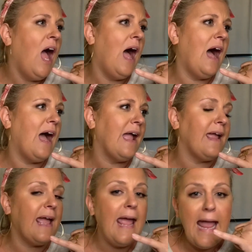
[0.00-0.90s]
I
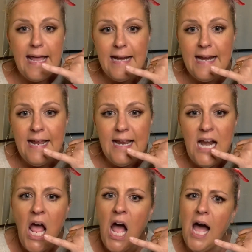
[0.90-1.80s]
hated it.
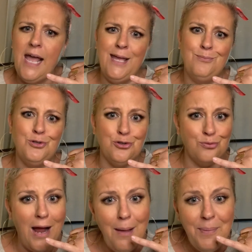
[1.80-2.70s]
I am
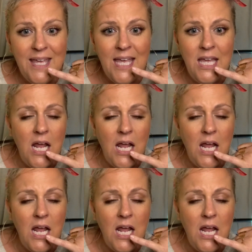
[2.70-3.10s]
dropping it.